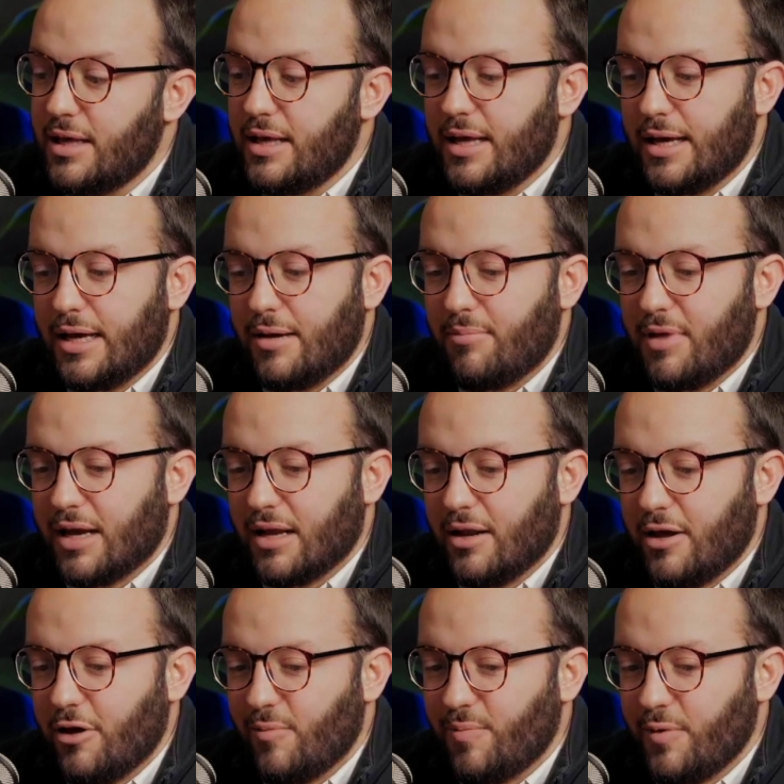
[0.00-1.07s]
that can
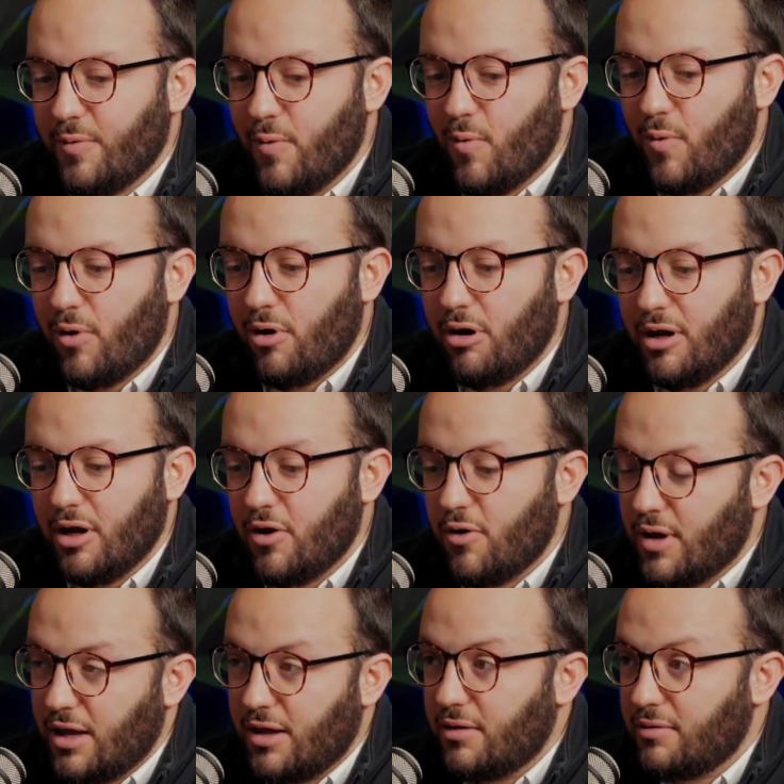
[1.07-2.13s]
help, or
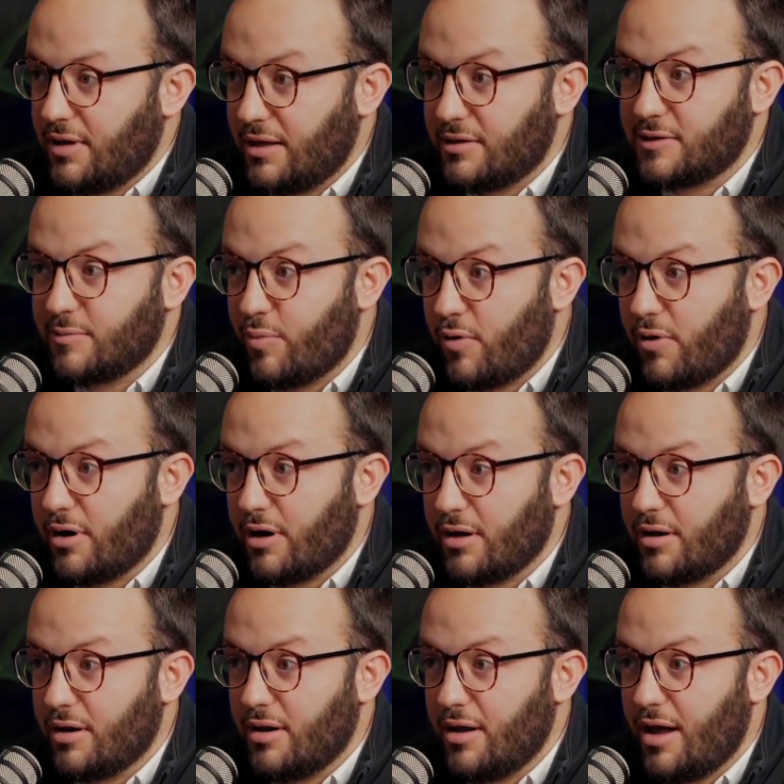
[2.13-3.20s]
get supported
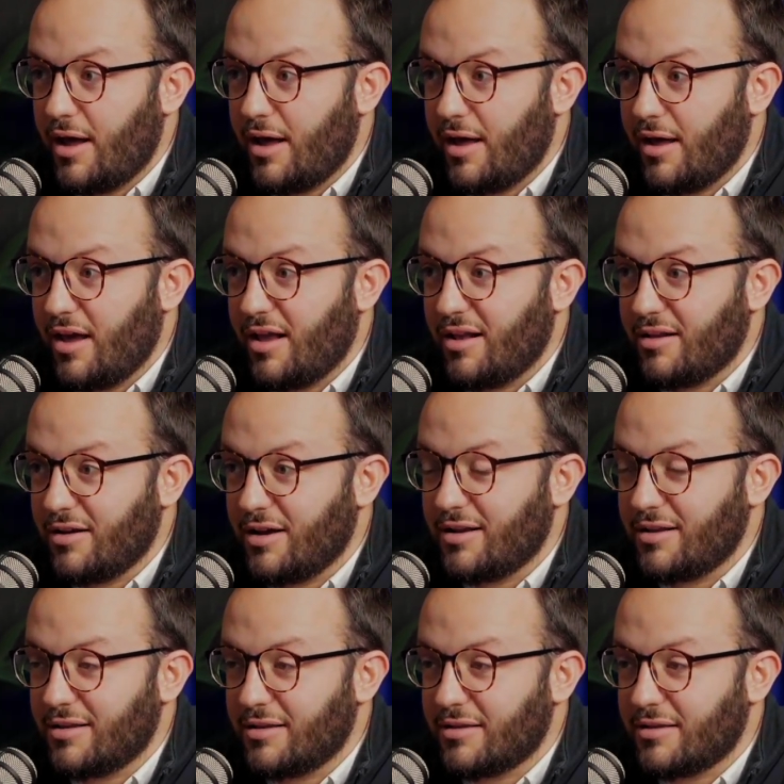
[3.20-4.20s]
and